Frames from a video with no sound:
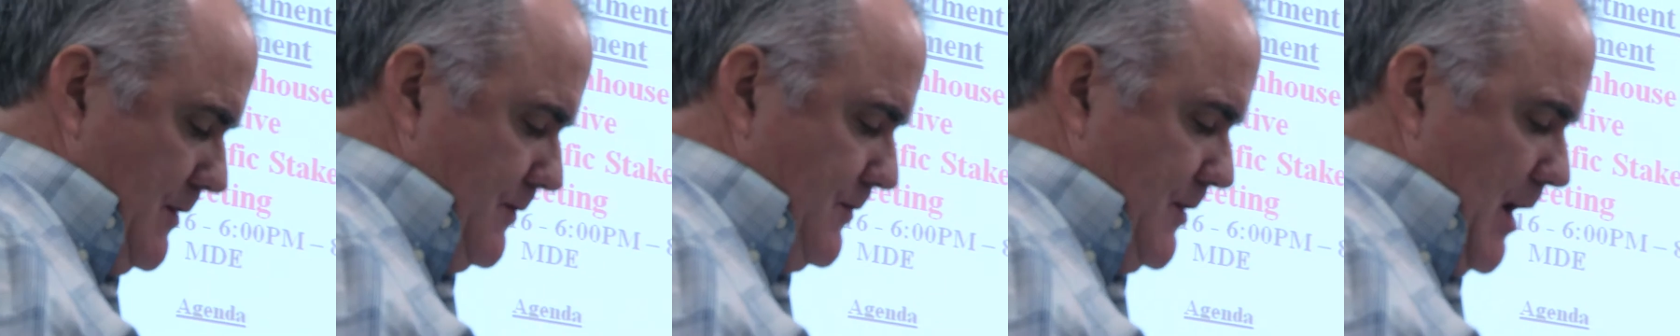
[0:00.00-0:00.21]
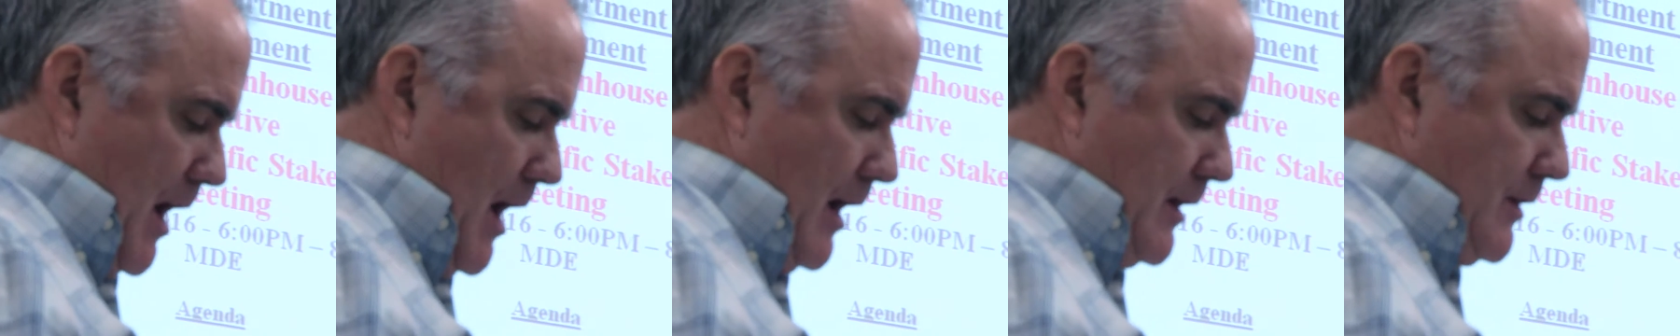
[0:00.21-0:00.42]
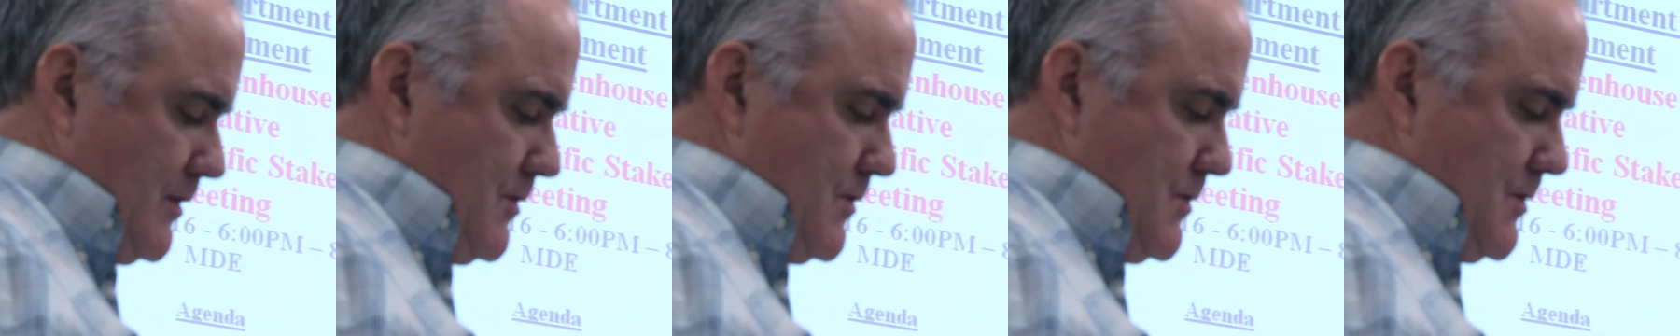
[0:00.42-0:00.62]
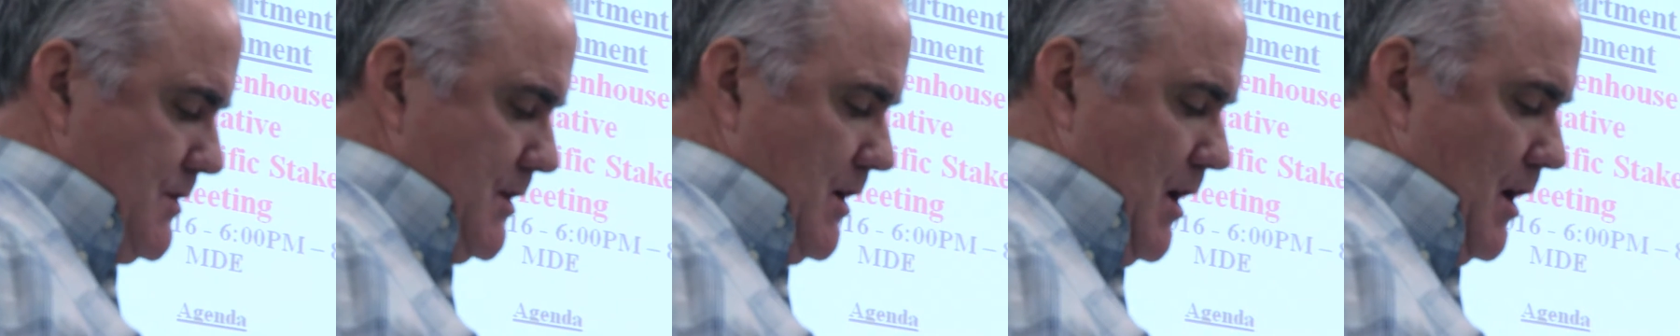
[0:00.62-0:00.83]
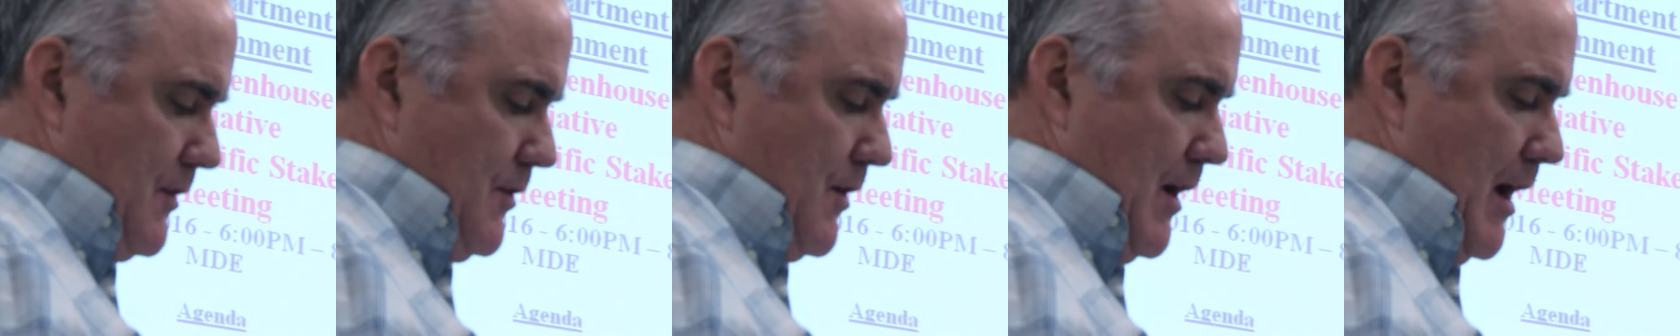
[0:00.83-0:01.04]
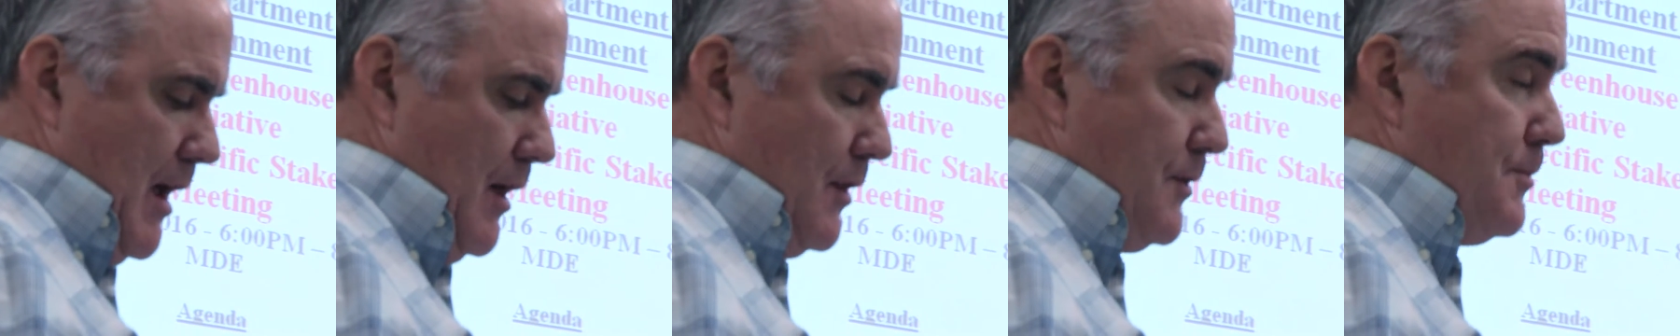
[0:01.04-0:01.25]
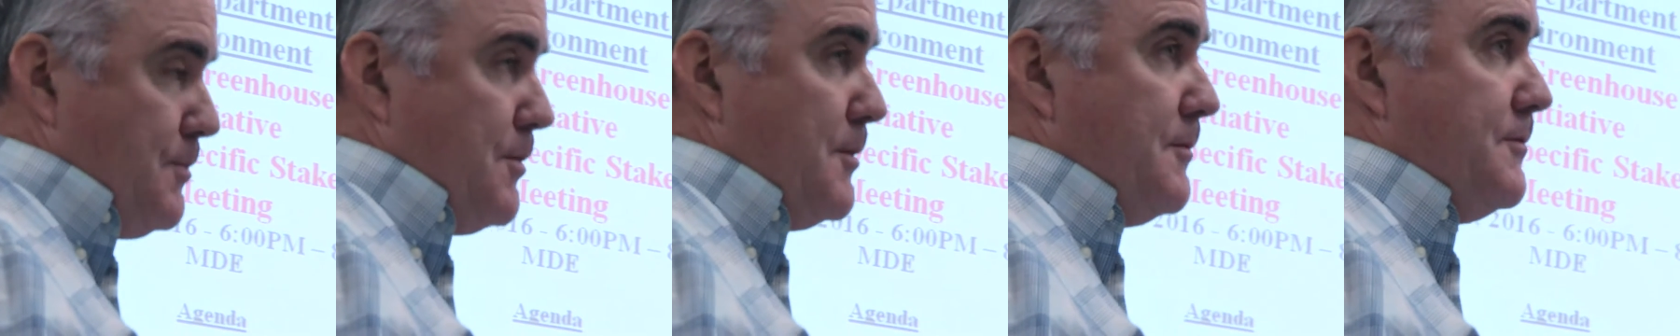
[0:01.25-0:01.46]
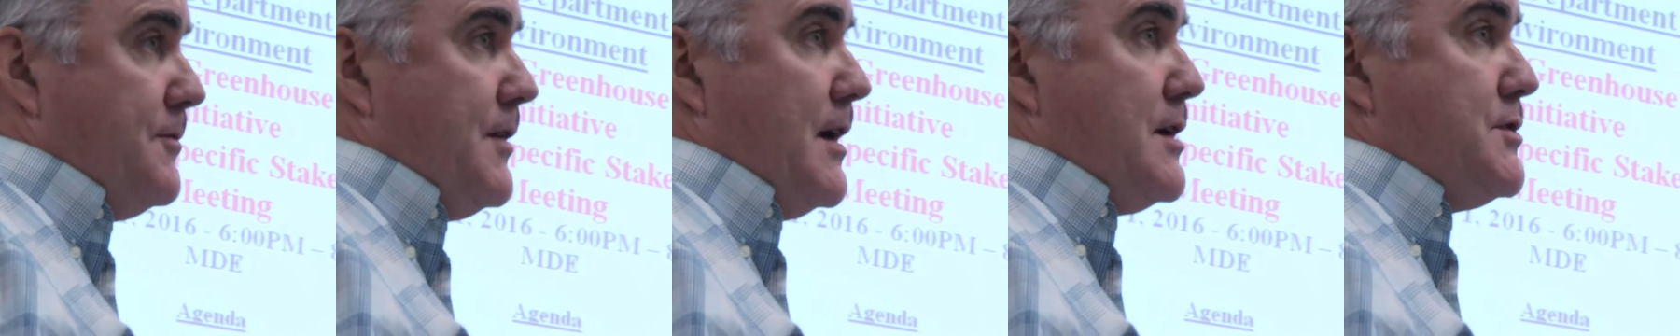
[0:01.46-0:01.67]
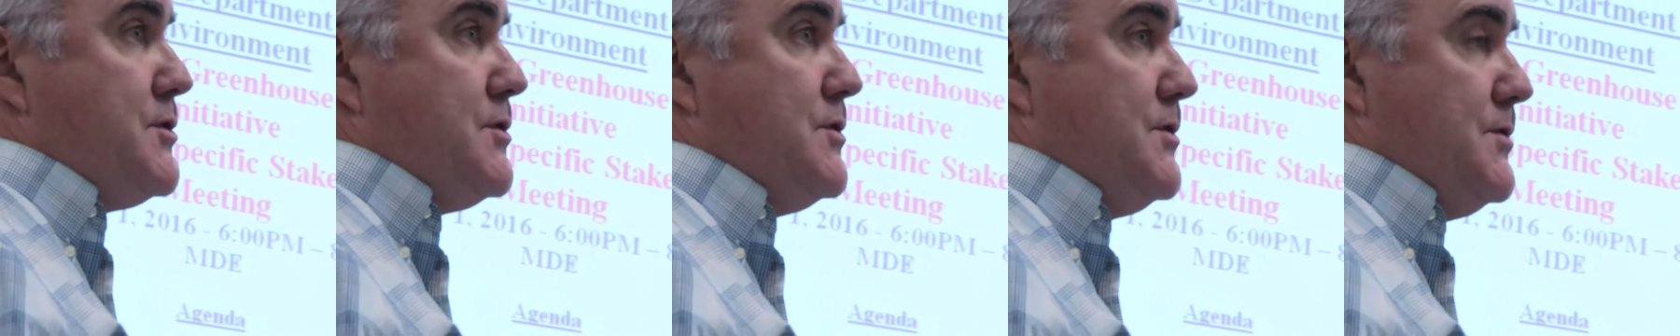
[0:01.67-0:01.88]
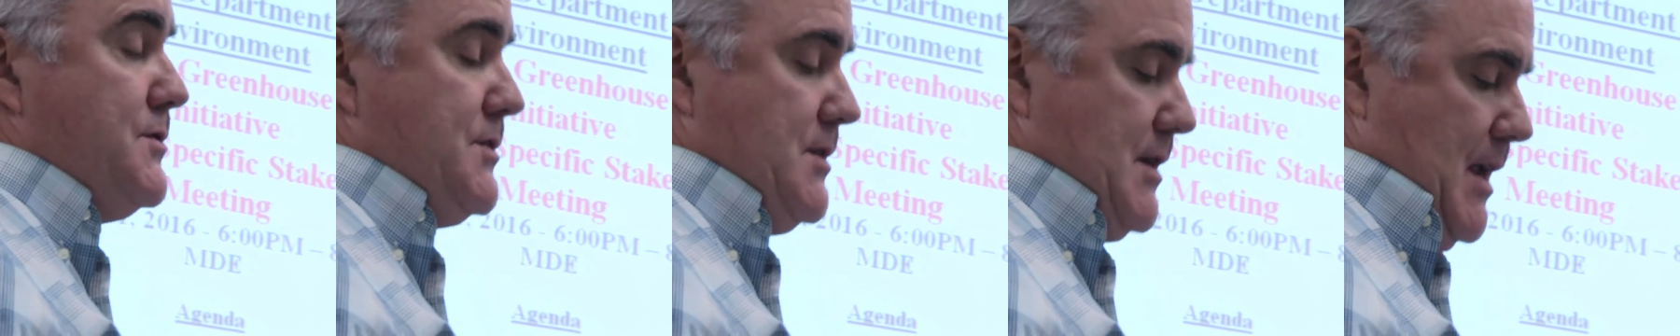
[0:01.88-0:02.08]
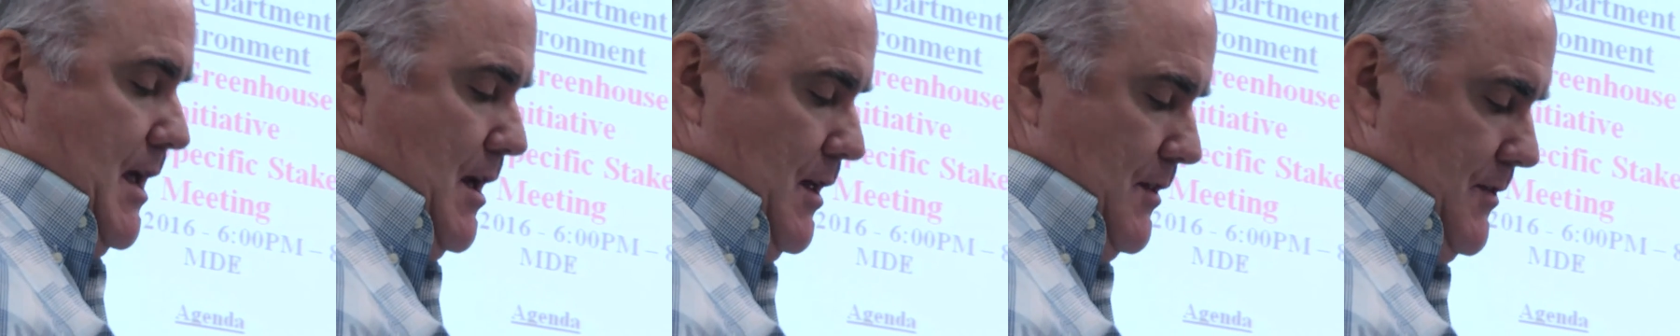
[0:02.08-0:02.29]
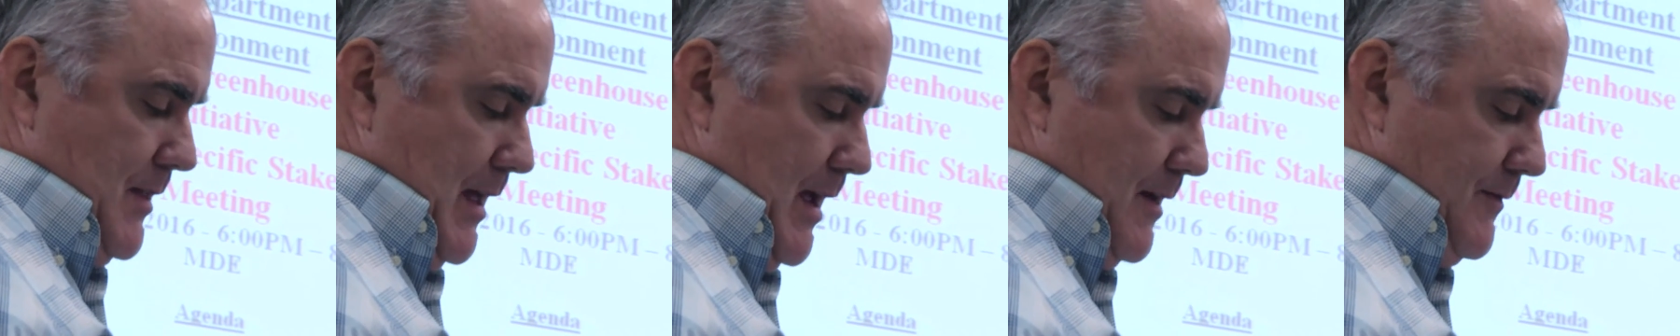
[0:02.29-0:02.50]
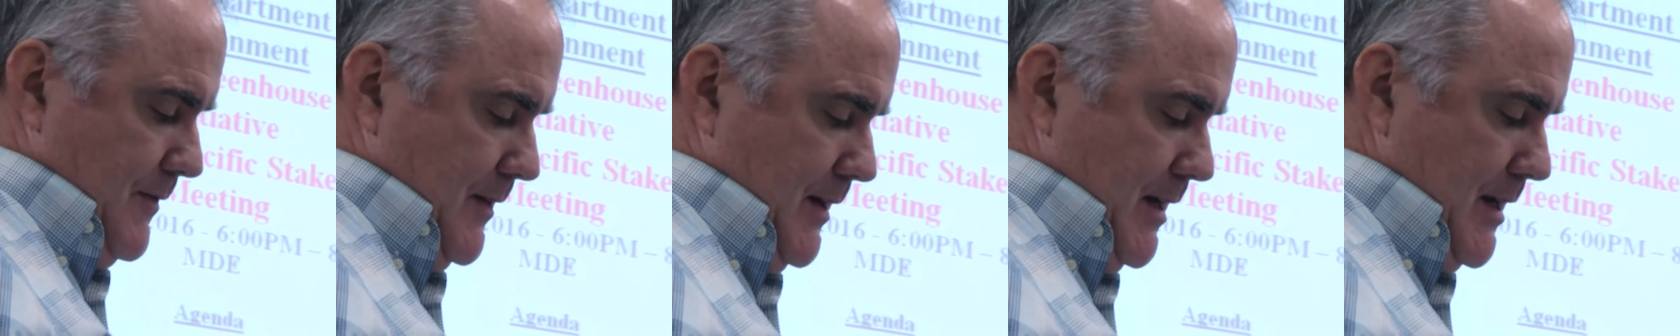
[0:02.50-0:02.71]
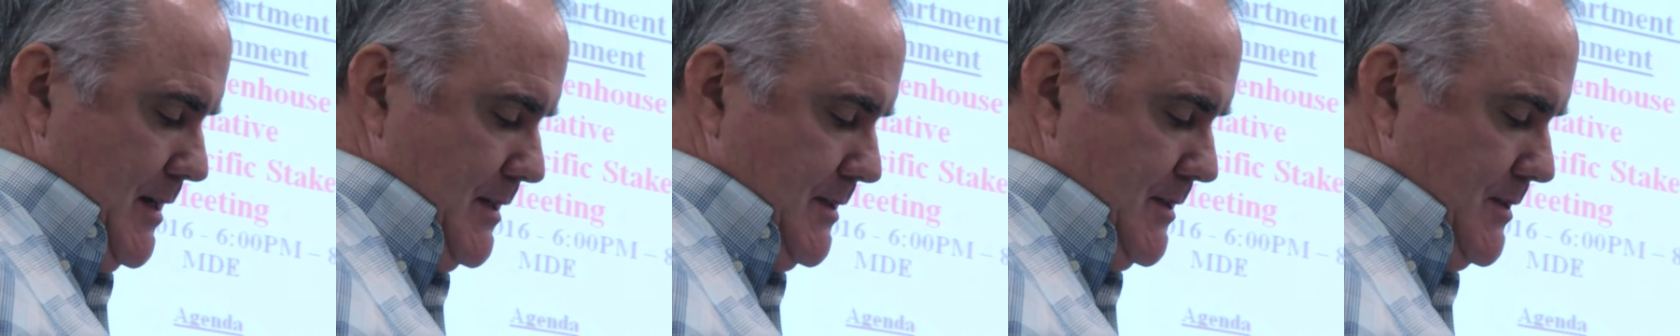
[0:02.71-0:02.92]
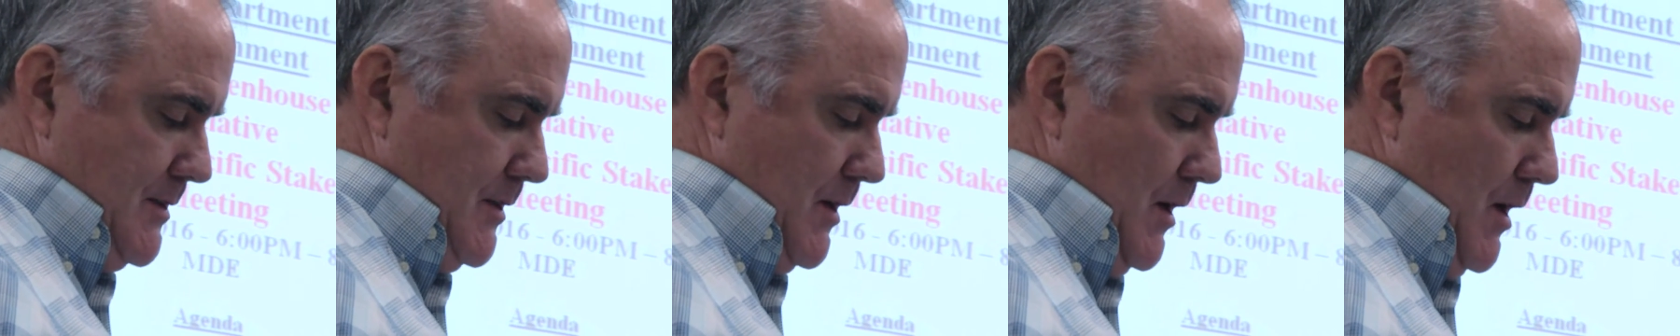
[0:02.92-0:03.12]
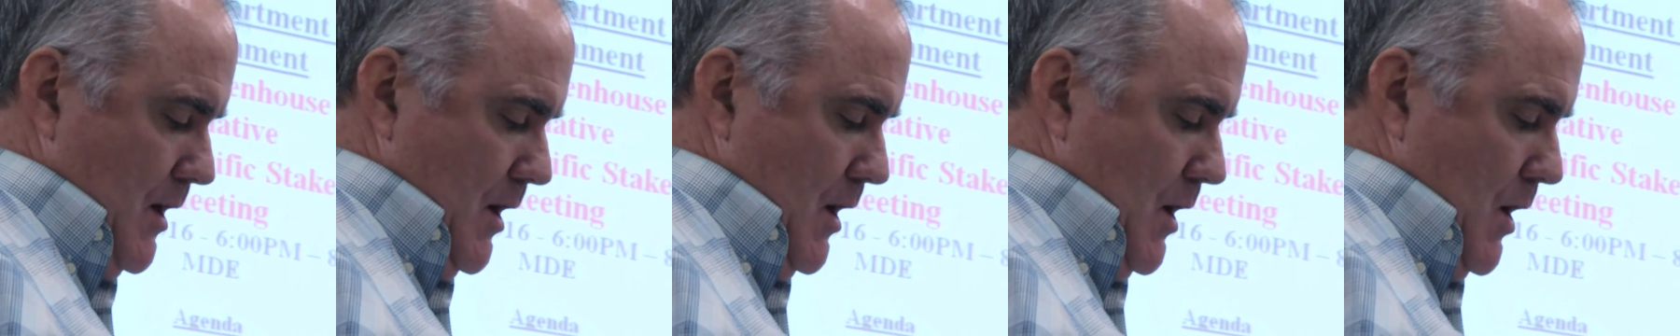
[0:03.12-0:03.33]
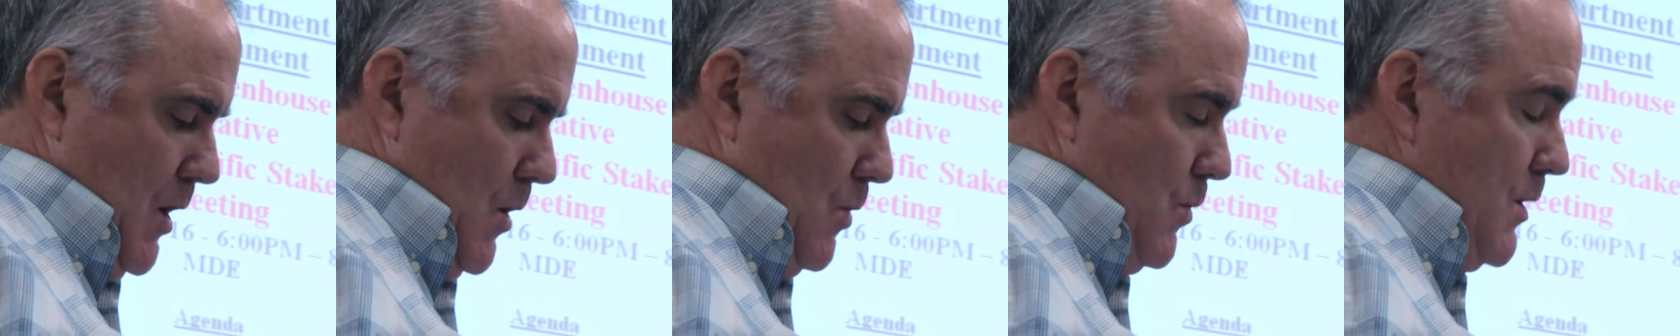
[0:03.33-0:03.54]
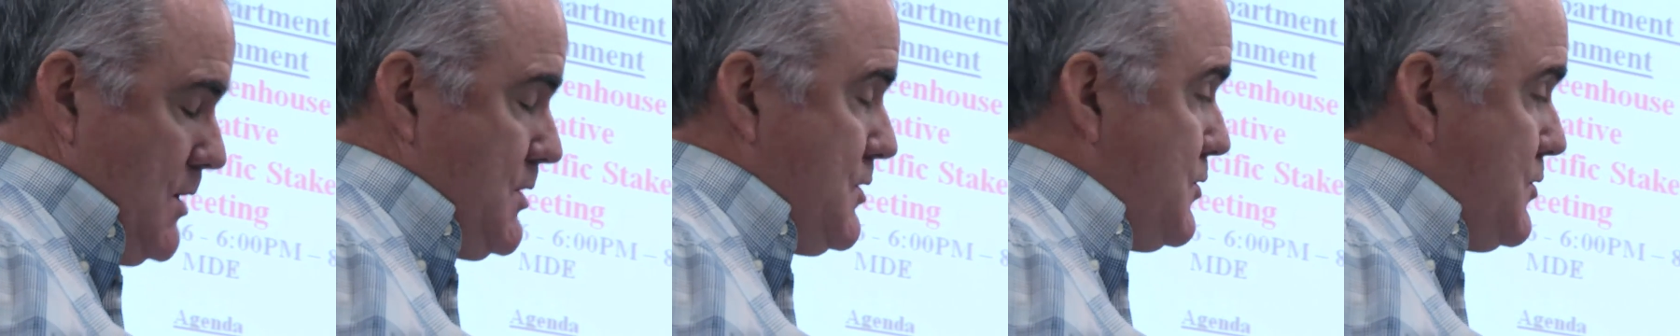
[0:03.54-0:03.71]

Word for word: of doctors and other health professionals and health advocates, we